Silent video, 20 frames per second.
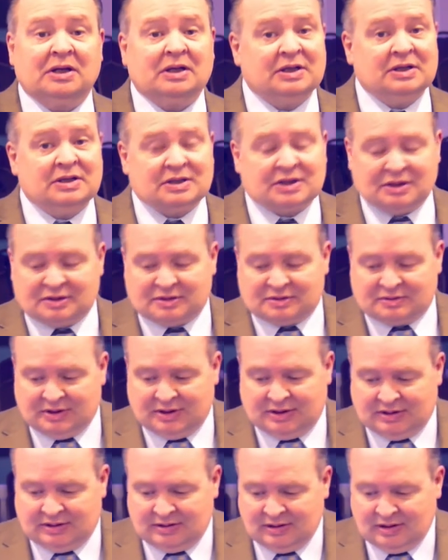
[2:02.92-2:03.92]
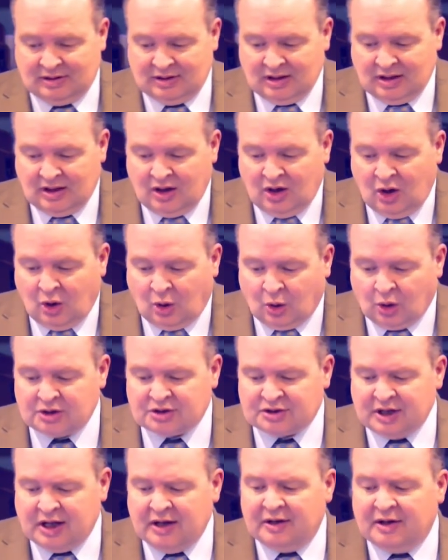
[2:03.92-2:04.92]
His history. Or
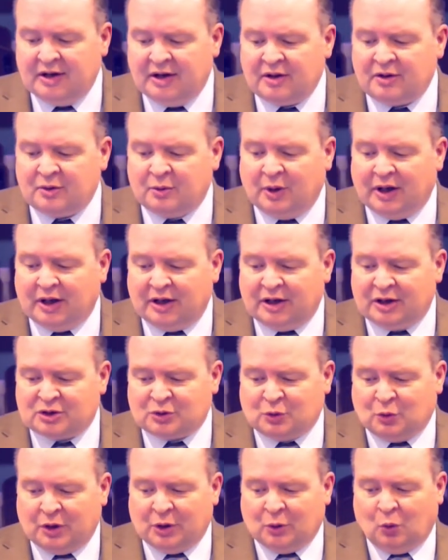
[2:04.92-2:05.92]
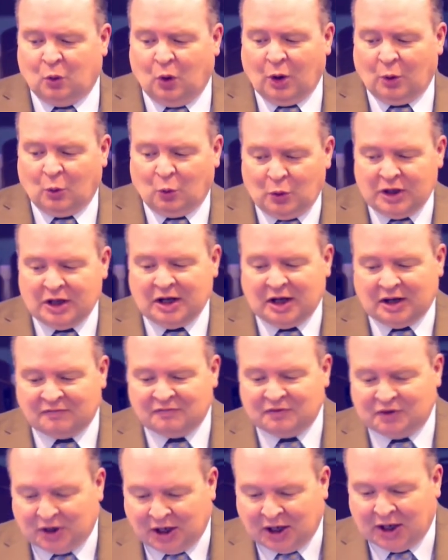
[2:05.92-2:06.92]
stated another way, it's when what we
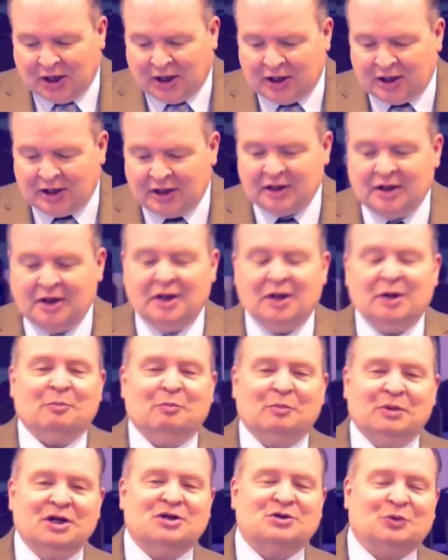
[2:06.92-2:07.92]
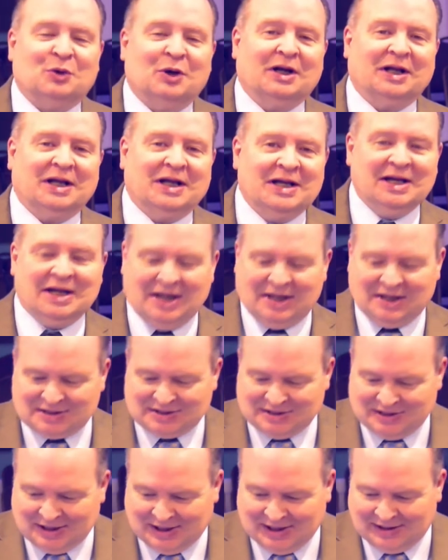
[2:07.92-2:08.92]
have done meets what He has
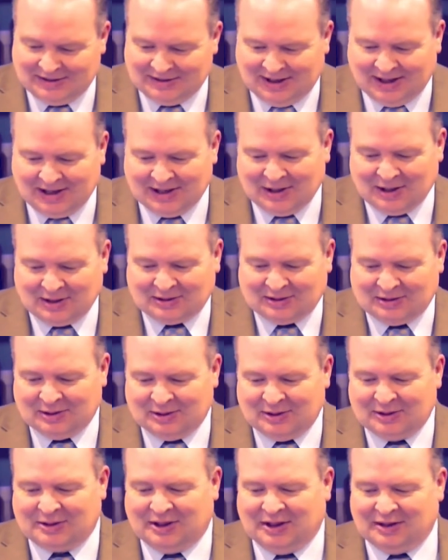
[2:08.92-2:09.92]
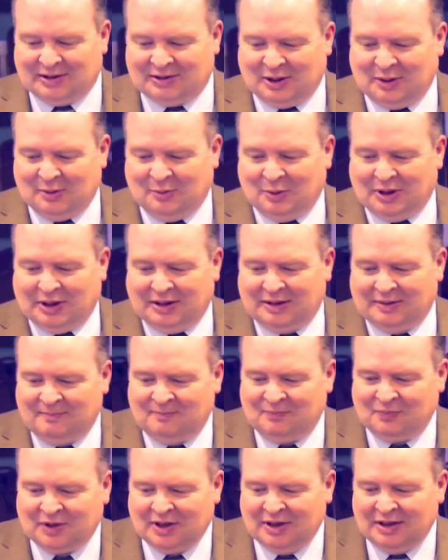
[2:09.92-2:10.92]
done. I like to look at it that way.
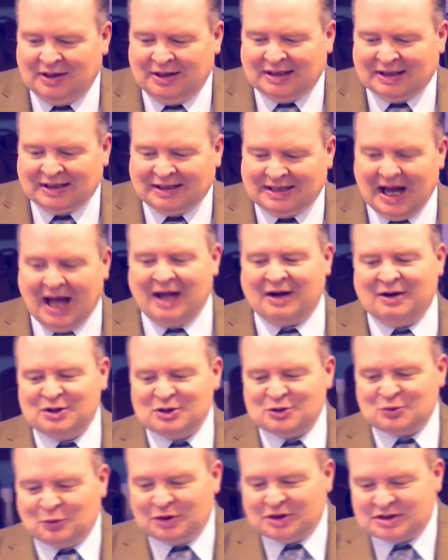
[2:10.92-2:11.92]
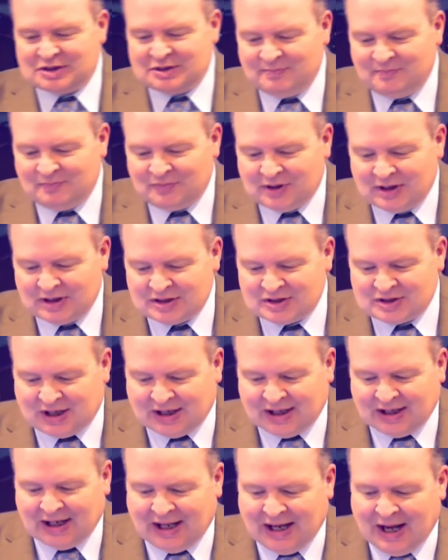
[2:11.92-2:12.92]
God in His wisdom set
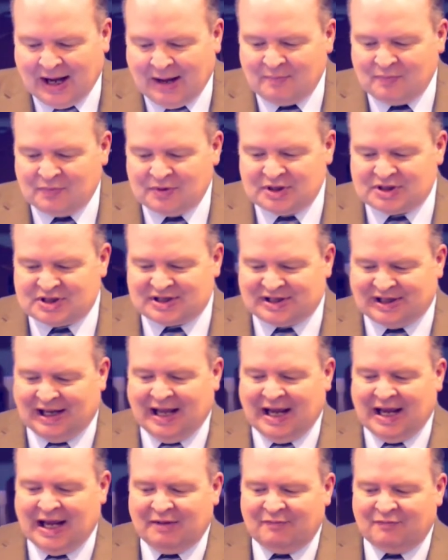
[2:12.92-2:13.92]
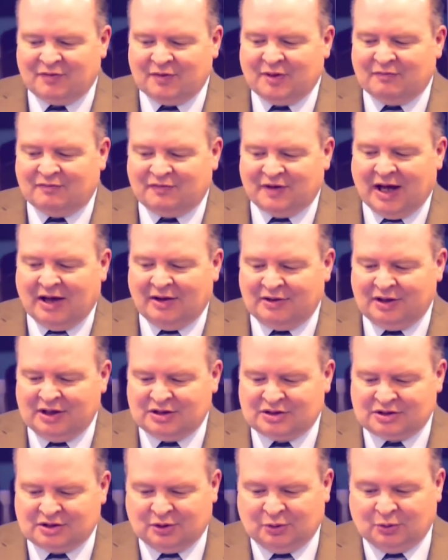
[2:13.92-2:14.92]
a lamb slain from the
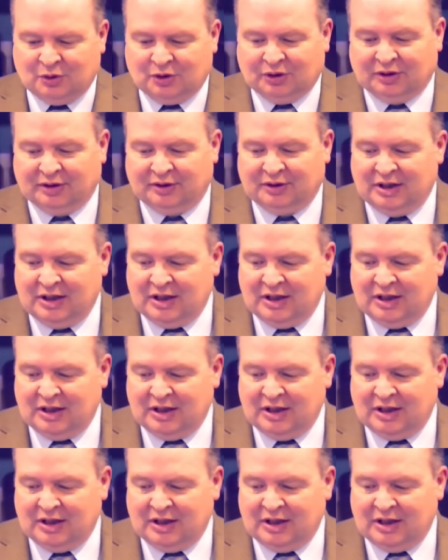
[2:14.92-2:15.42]
foundation of the world.